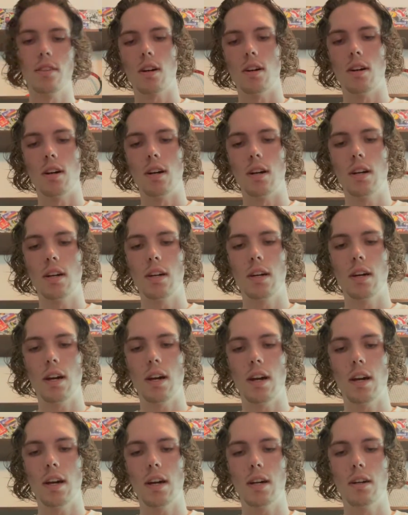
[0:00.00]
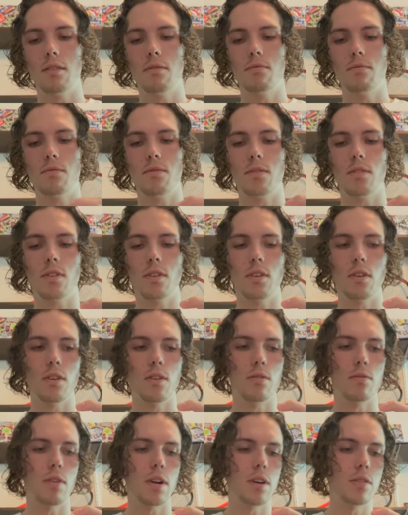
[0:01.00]
I have
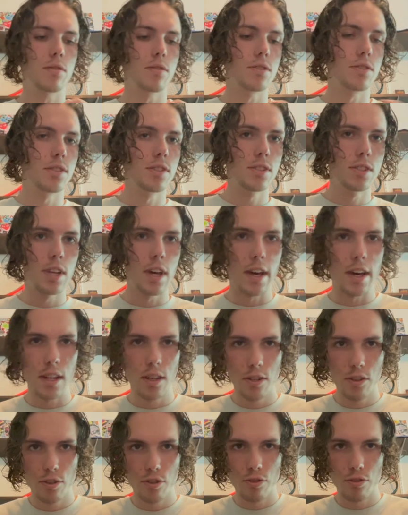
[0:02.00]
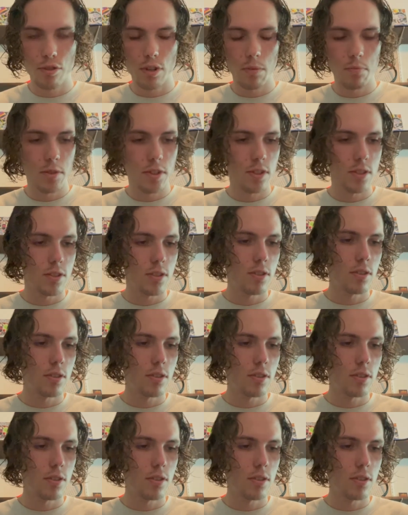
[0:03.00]
around 10 strips